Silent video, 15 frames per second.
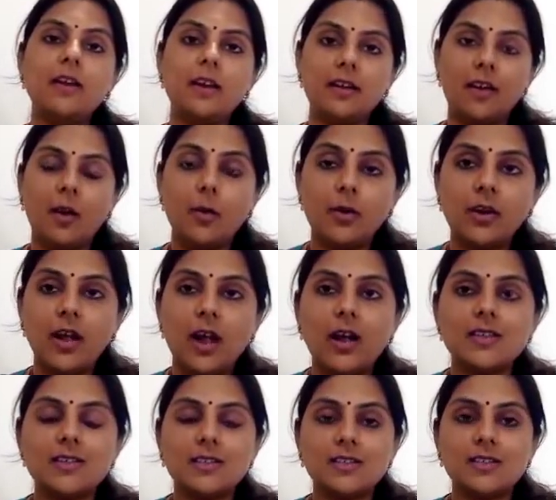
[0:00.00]
around
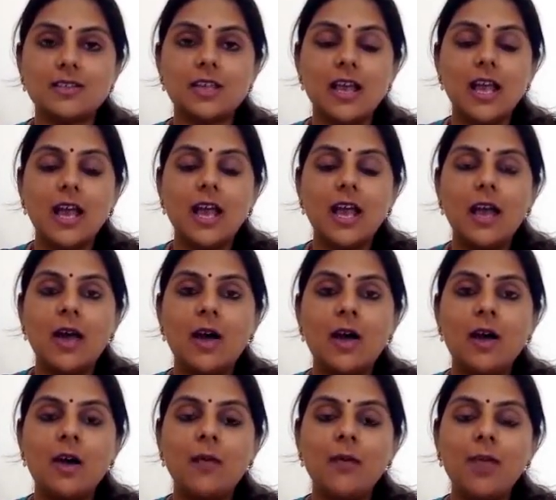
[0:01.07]
us,
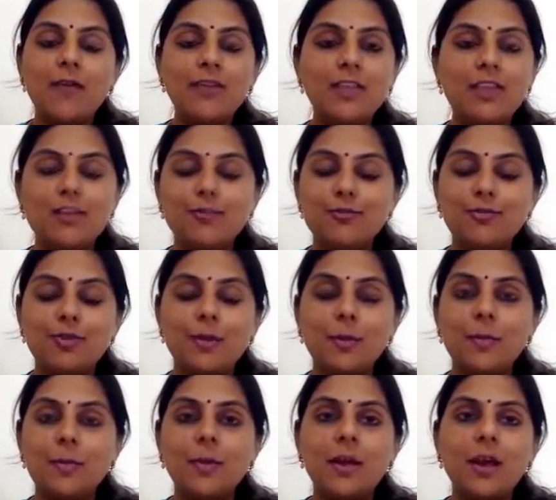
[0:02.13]
everything
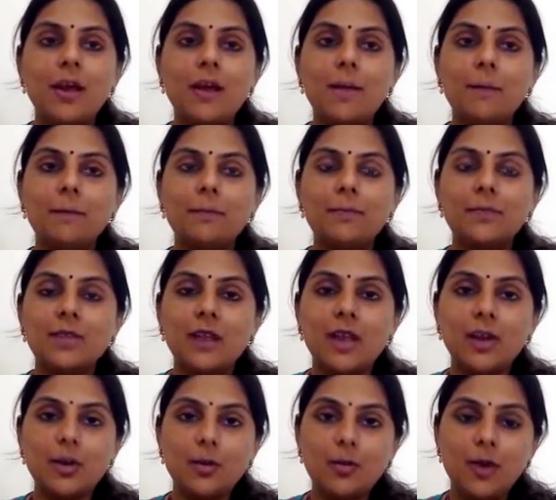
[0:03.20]
from the
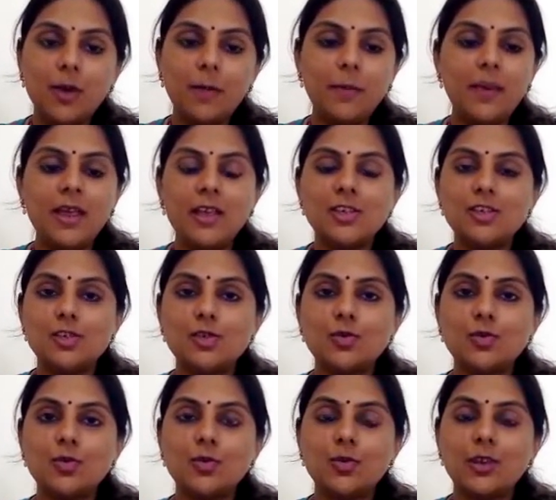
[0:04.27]
kind of workplace
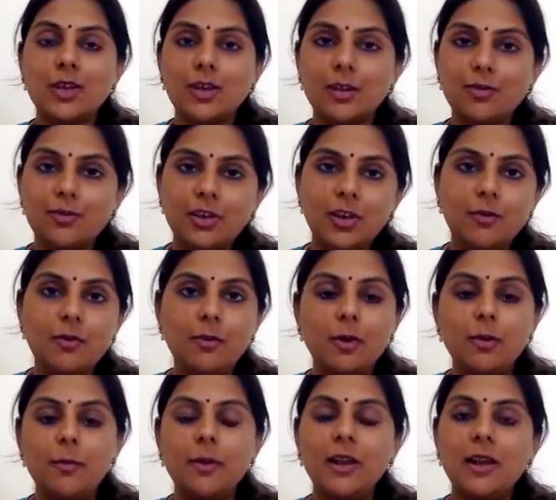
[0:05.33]
to the kind of career we
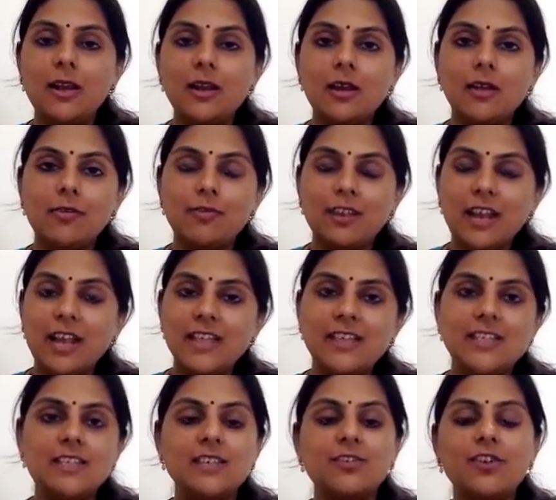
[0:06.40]
want to build, the
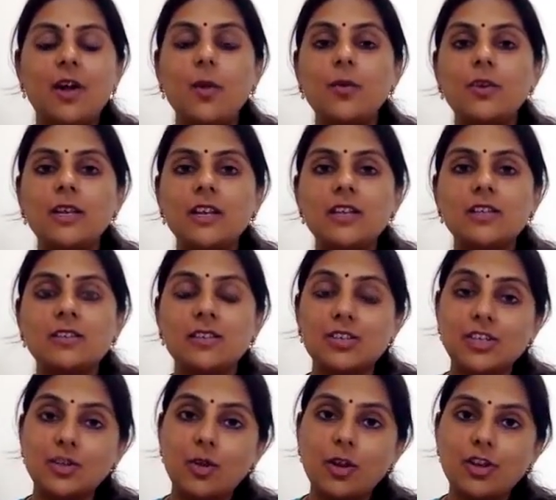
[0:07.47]
finances around it, the
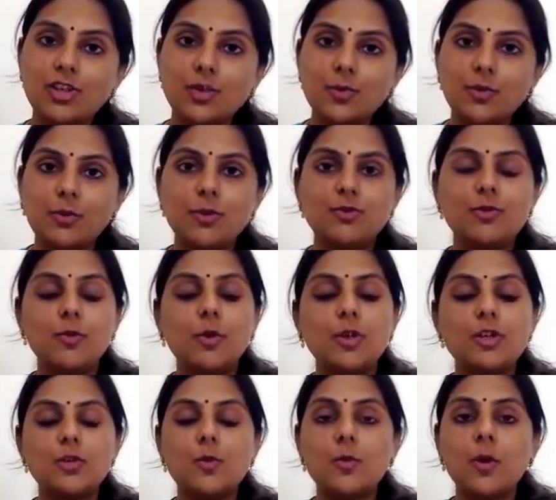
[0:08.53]
technology with which we
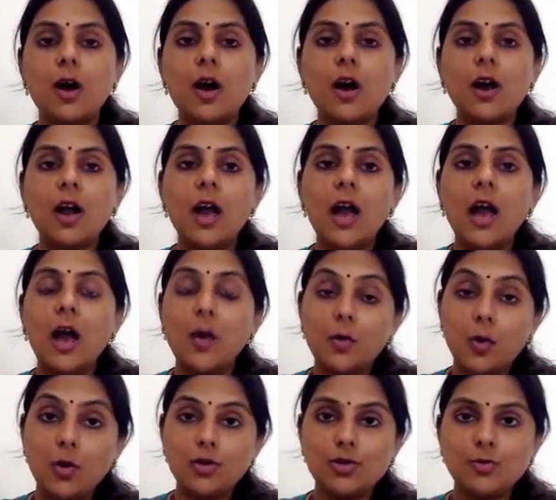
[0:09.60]
want to work, how
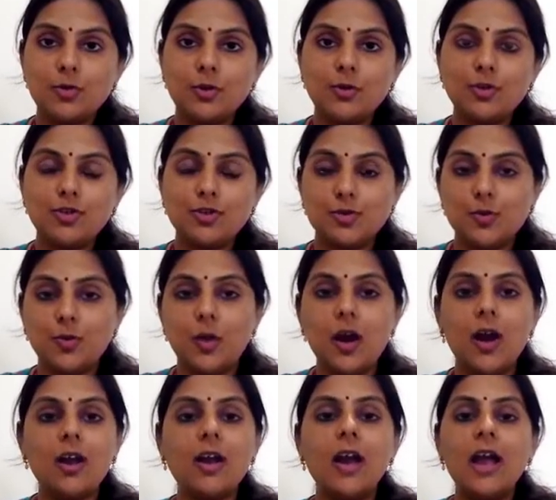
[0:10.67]
long do we wish to
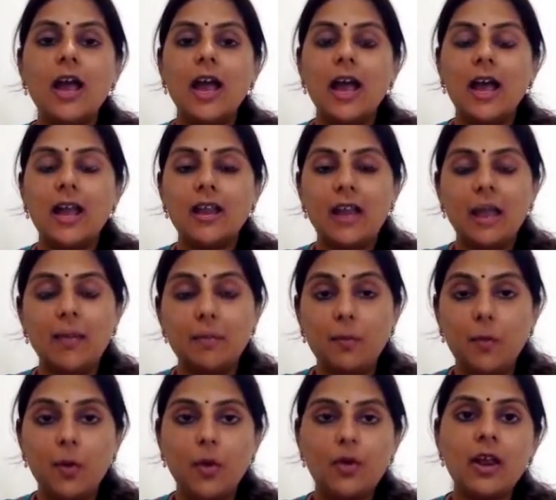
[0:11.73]
work, and
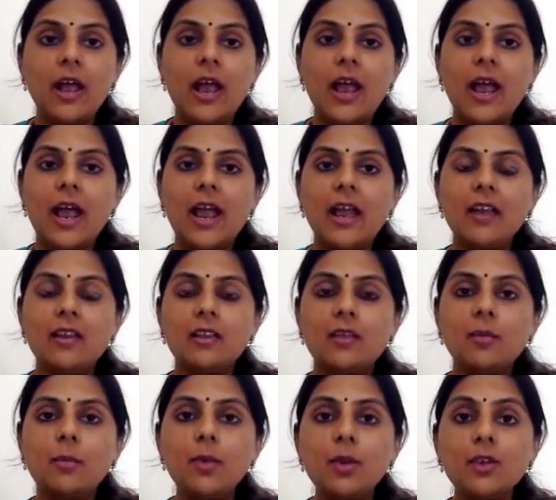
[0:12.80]
more. And
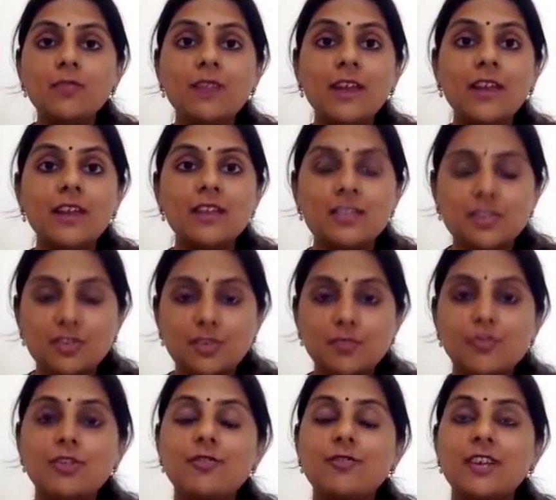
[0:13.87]
the book is fairly
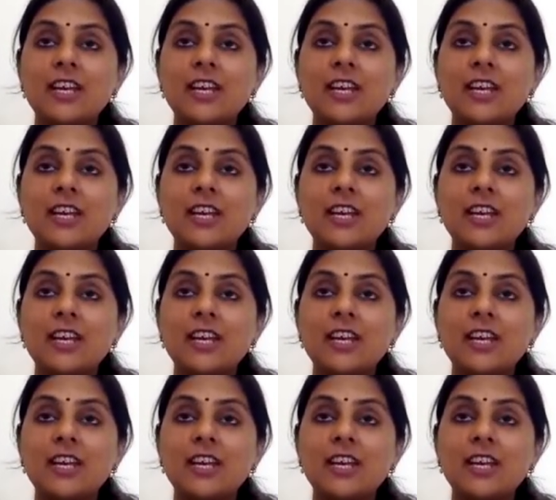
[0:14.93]
descriptive.